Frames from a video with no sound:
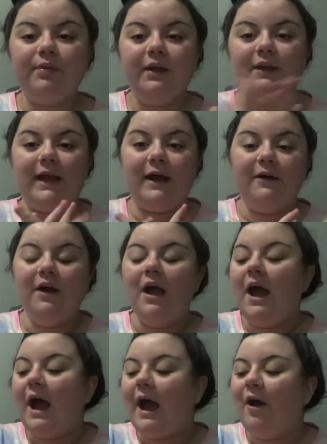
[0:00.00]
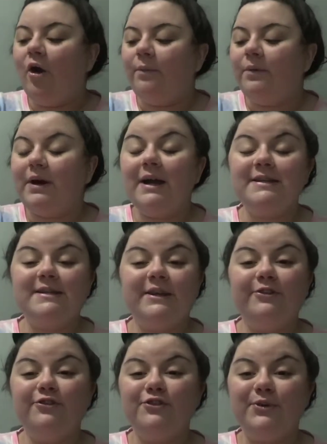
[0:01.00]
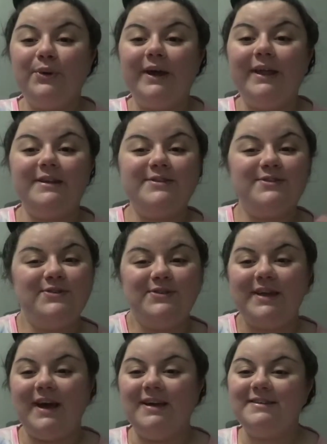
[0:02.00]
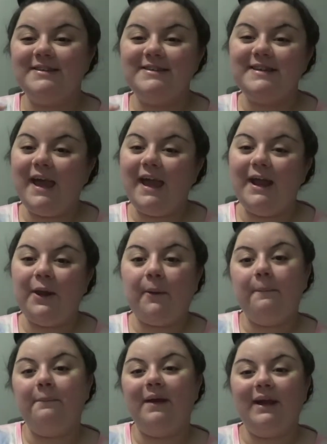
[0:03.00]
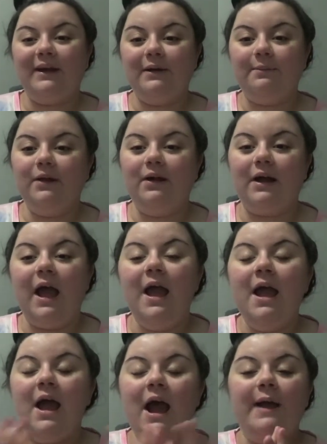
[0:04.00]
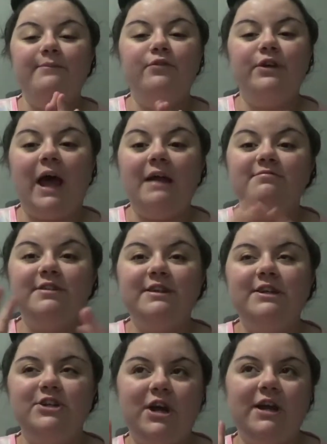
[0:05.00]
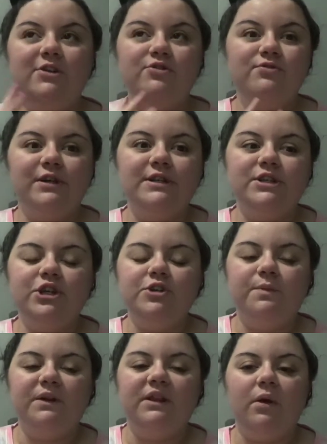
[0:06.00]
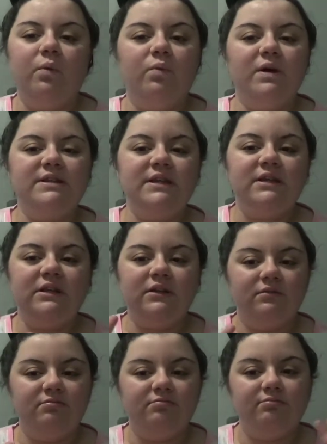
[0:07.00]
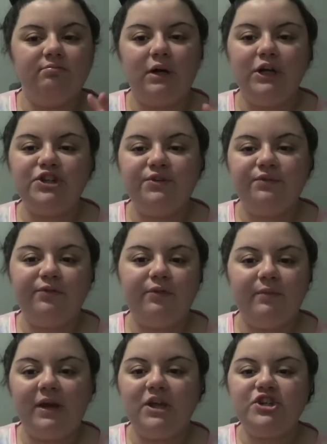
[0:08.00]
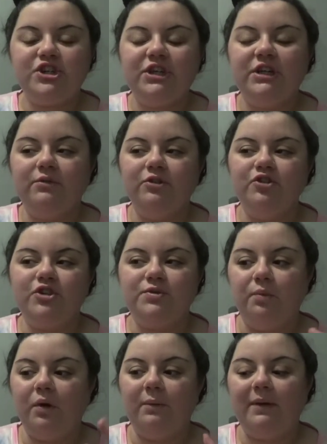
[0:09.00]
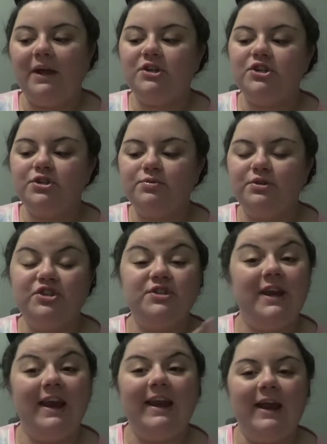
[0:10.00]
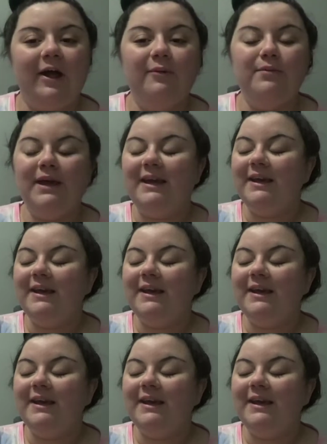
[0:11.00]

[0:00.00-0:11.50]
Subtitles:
yeah, I hope you guys enjoy this 2010 makeup look. I really try to do research, but there wasn't much information. It was just more pictures, which didn't help me.